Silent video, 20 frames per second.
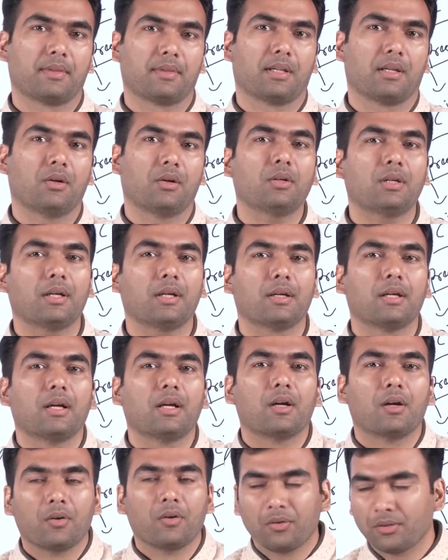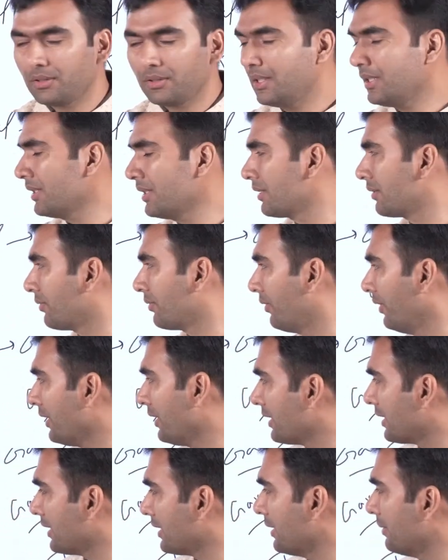Okay, with this
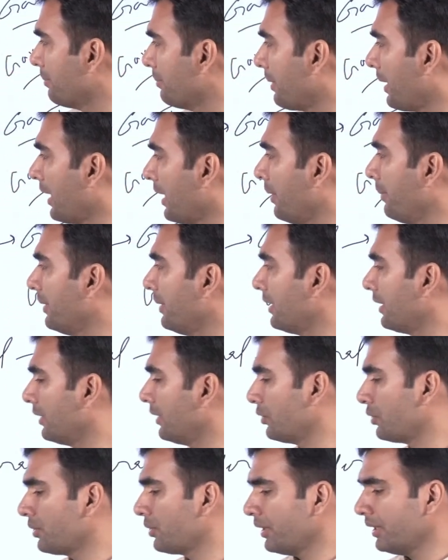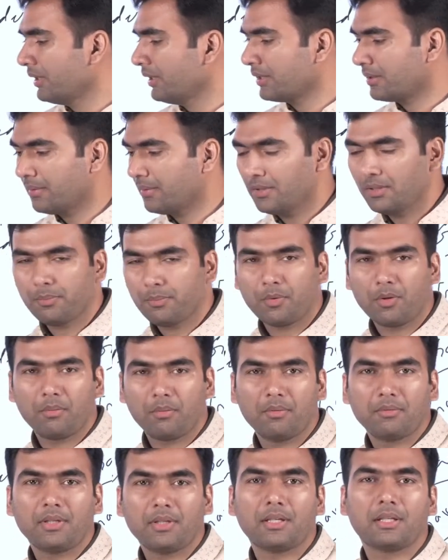fixed term parliament, usually this was the
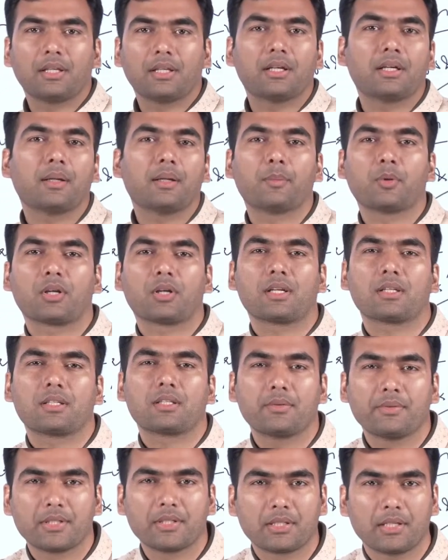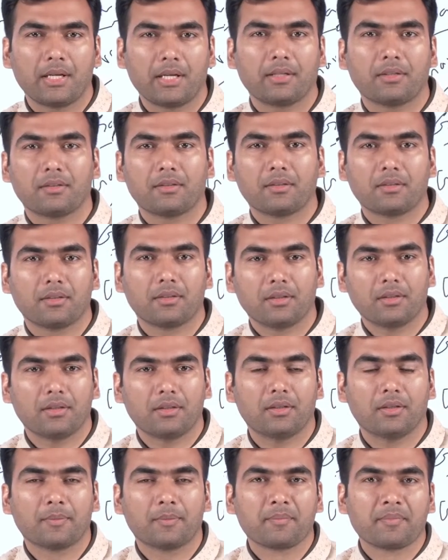problem that their democracy was like
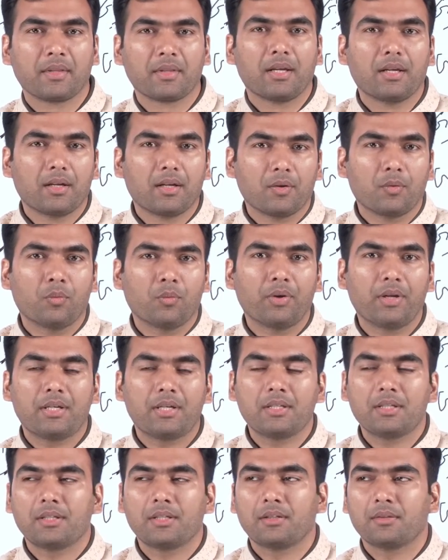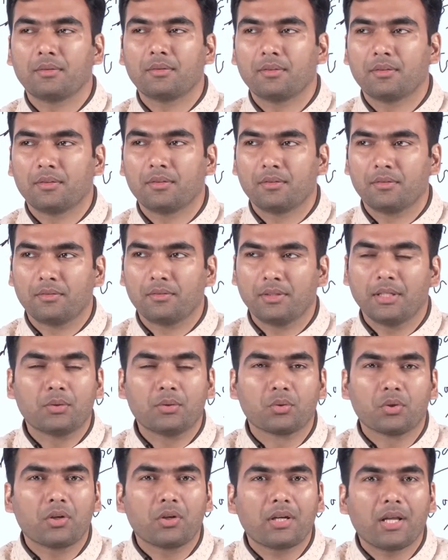very, they
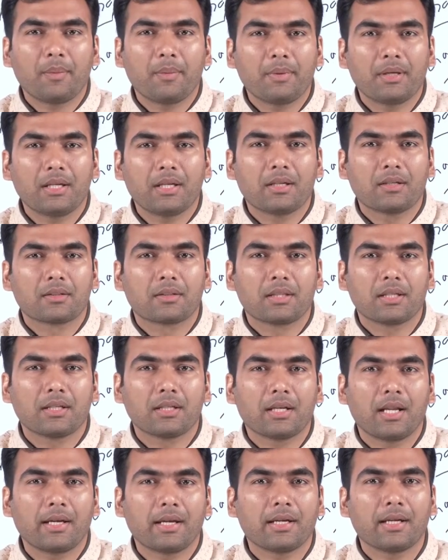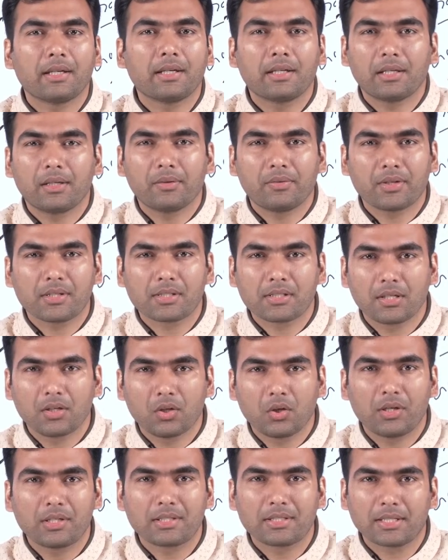do not have anything like anti-defection
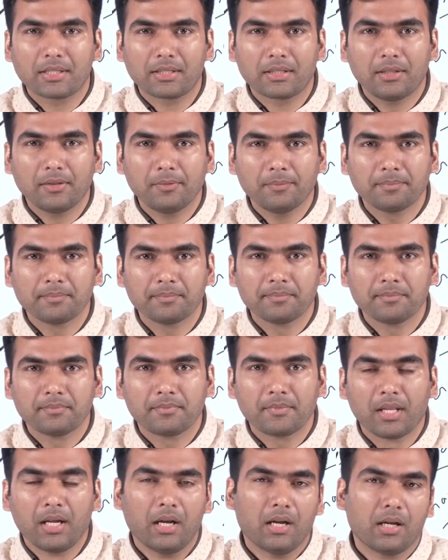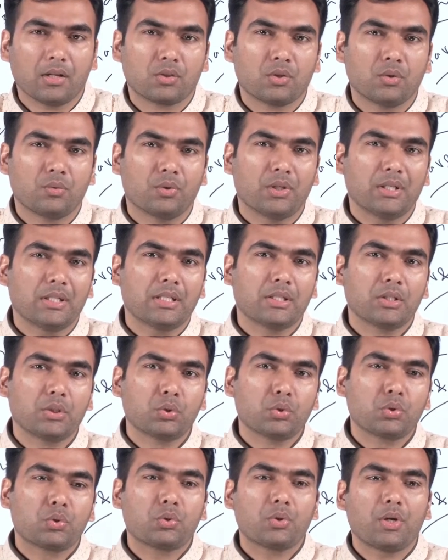law, etc. So what
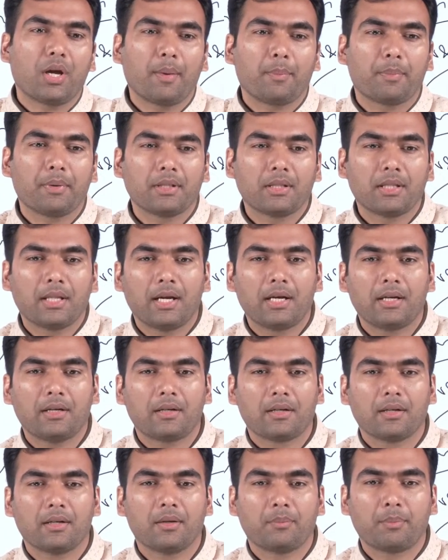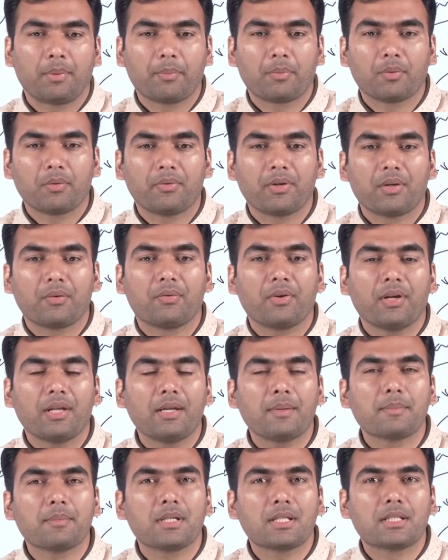used to happen that people were very
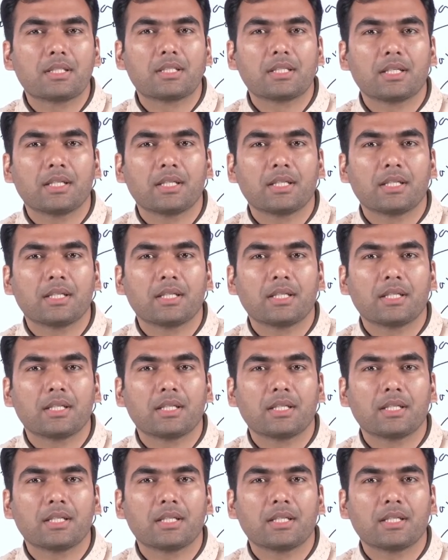much